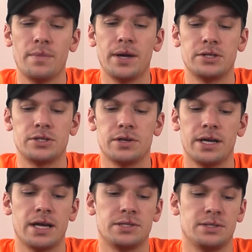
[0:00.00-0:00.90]
I'm not sure.
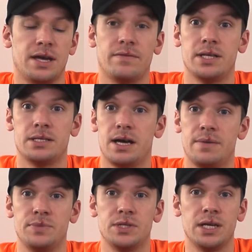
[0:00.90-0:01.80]
I just haven't had
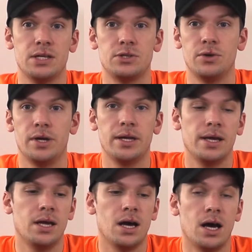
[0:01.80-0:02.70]
time to get to it
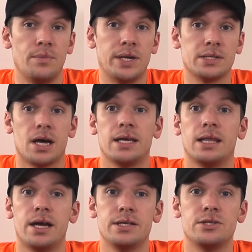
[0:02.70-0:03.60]
because I
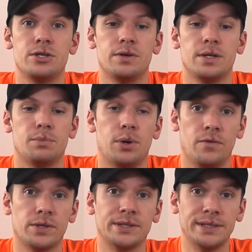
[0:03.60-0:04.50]
like to do it
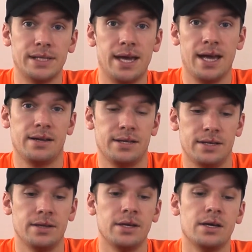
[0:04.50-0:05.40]
perfectly candid.